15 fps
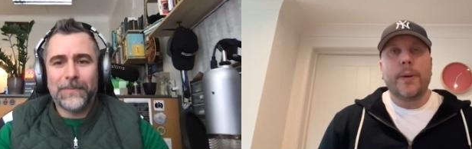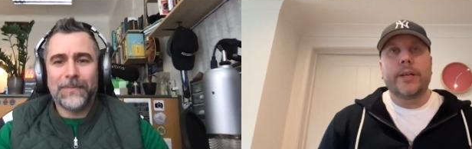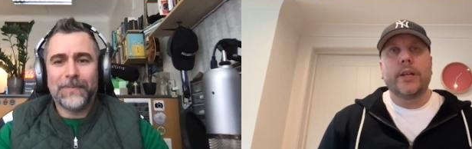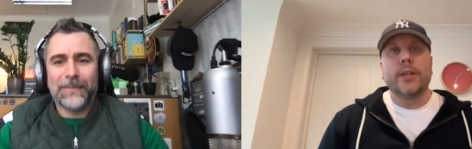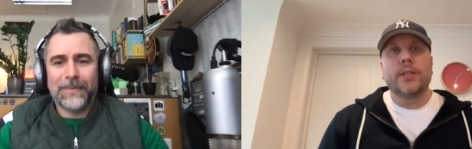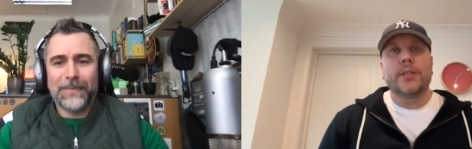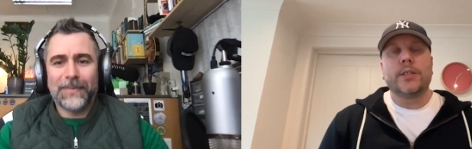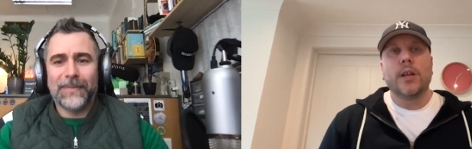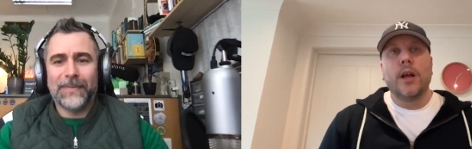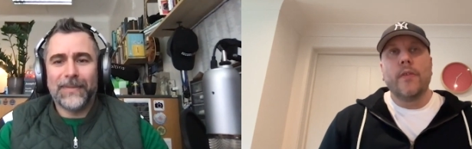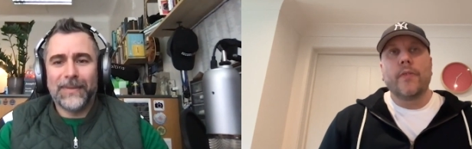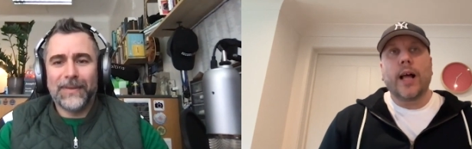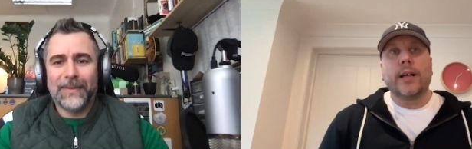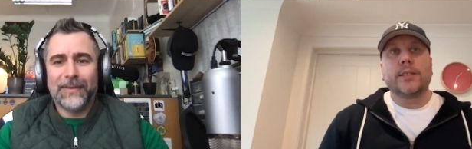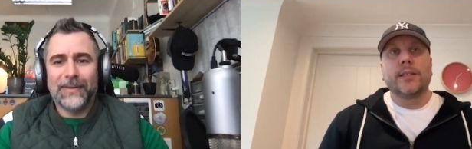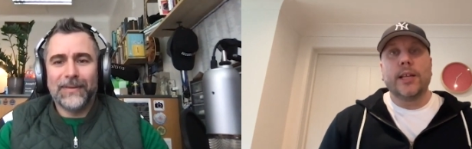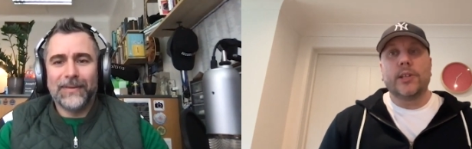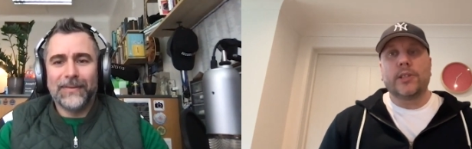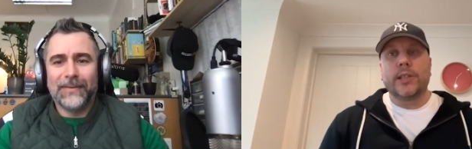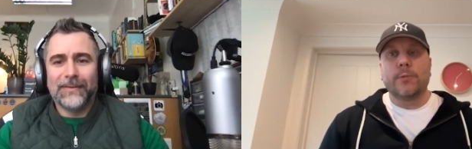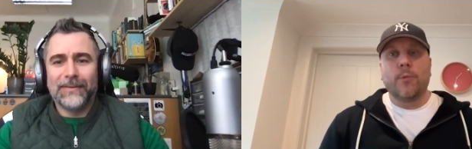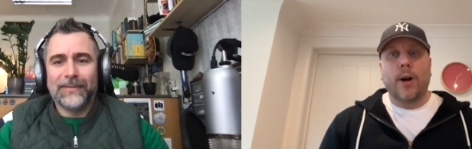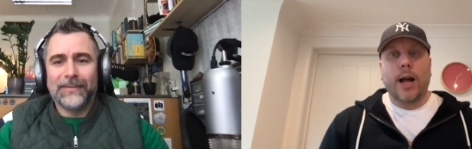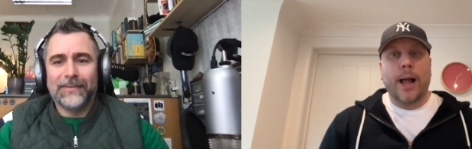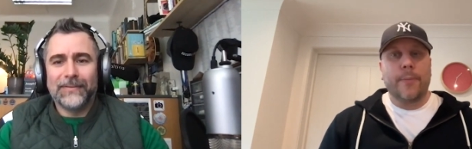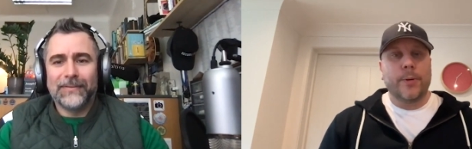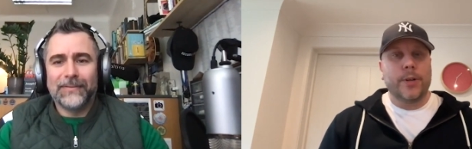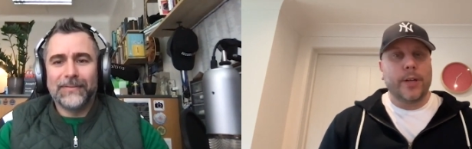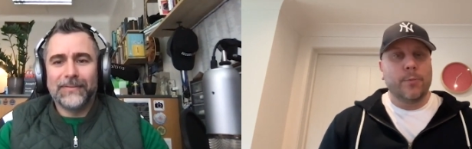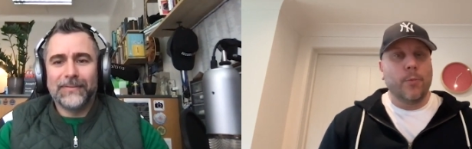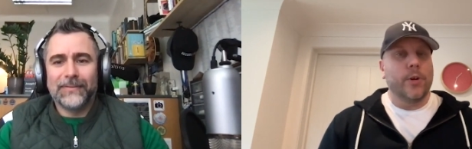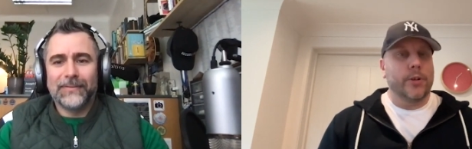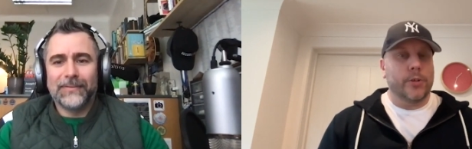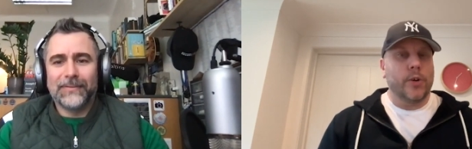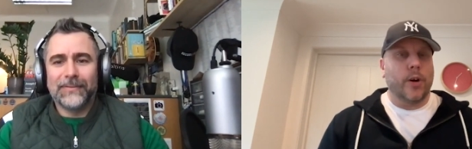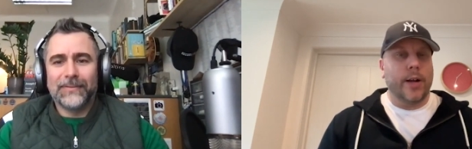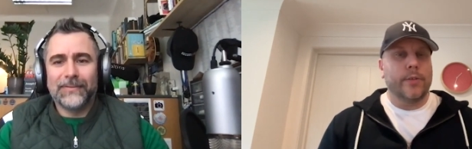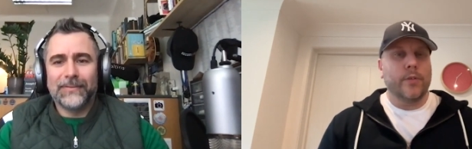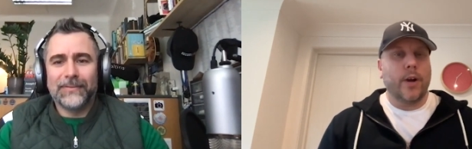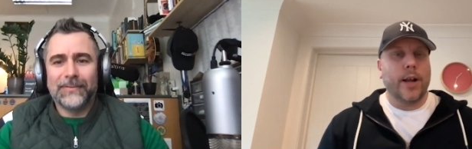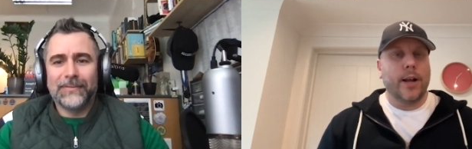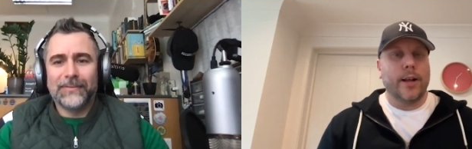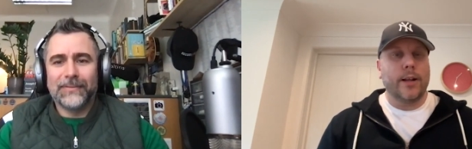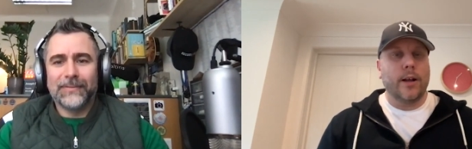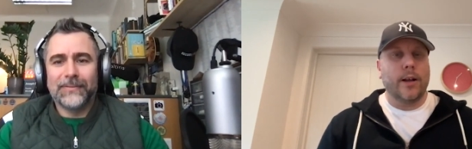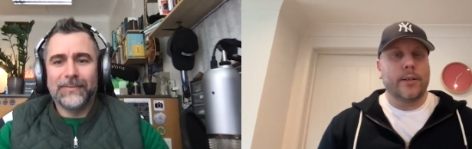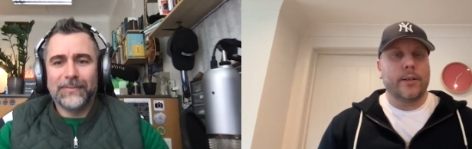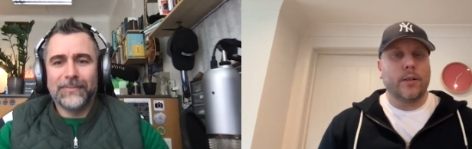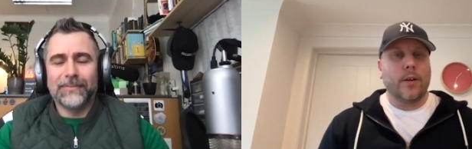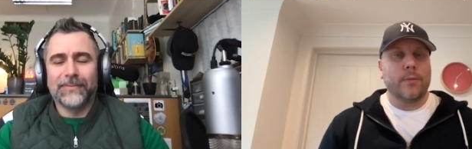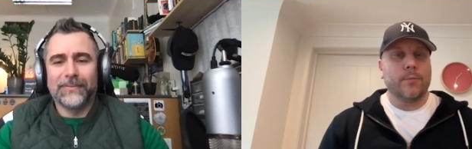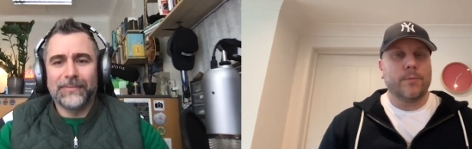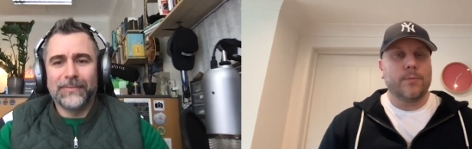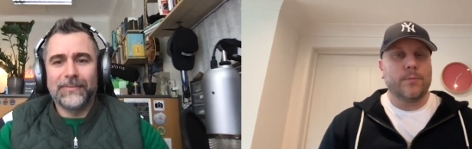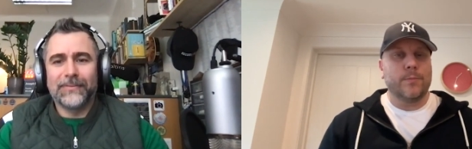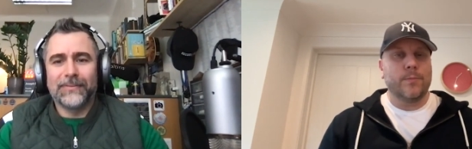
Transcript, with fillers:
Speaker 1: Because that's literally what happened in WannaCry, right? I, I, mm.